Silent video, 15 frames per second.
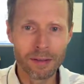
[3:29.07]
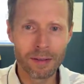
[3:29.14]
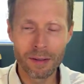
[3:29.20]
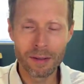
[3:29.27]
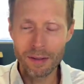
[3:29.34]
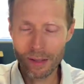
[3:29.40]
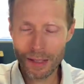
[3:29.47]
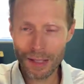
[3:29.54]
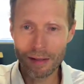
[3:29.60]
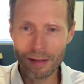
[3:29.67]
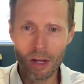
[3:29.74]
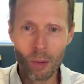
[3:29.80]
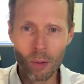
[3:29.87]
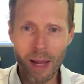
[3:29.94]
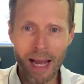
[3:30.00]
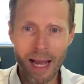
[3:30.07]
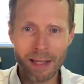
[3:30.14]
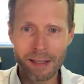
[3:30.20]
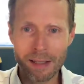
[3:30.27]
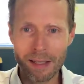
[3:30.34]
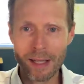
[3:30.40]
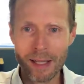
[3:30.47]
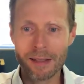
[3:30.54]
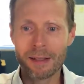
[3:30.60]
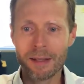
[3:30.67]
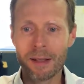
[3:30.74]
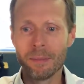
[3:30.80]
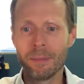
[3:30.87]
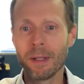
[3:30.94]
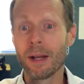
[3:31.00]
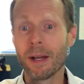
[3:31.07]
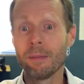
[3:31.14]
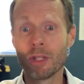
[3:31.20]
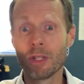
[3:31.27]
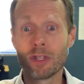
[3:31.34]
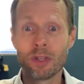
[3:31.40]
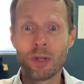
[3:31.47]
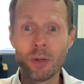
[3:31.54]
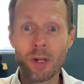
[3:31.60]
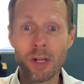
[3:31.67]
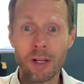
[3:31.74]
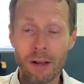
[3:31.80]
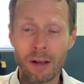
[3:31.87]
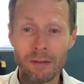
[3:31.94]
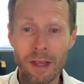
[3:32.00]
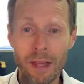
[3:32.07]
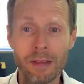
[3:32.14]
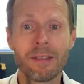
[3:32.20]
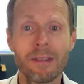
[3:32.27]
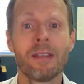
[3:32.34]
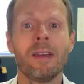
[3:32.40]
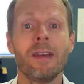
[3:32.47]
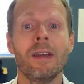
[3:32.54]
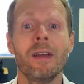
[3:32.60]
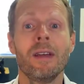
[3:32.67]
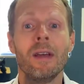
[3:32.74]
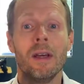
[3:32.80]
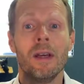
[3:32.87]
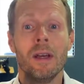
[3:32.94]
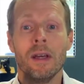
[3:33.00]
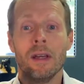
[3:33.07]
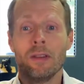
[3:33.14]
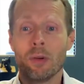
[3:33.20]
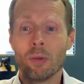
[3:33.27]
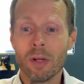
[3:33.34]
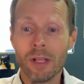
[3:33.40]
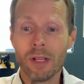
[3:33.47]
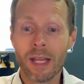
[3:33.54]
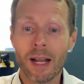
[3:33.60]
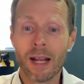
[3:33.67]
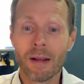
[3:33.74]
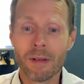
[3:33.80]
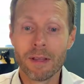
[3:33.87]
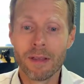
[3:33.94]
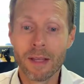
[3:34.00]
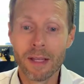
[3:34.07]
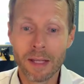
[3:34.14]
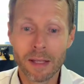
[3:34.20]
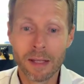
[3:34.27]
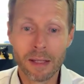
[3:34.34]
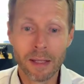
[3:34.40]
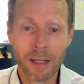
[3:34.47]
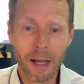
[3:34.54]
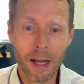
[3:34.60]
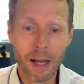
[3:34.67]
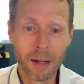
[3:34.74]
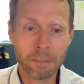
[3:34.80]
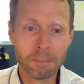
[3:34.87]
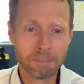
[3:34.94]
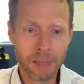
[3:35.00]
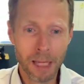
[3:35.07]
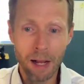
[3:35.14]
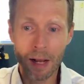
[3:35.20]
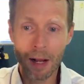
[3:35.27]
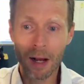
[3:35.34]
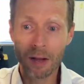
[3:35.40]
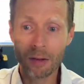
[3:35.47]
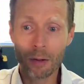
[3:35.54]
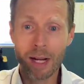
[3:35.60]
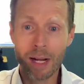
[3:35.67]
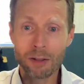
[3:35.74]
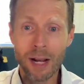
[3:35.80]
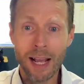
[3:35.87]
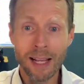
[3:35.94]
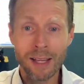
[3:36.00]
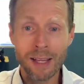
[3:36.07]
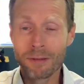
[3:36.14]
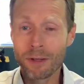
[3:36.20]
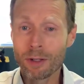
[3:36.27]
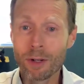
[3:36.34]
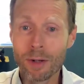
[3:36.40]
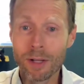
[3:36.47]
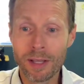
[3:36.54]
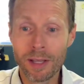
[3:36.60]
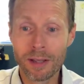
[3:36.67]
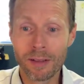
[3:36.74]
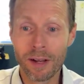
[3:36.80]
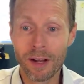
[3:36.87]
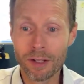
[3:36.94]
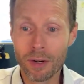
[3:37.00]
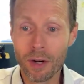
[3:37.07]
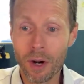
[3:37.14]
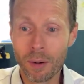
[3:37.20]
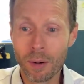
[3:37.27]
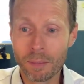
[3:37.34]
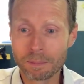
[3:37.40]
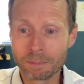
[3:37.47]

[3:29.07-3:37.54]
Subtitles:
You need to go back and you need to become a student of this to really get everything on the right track if you're doing this on your own.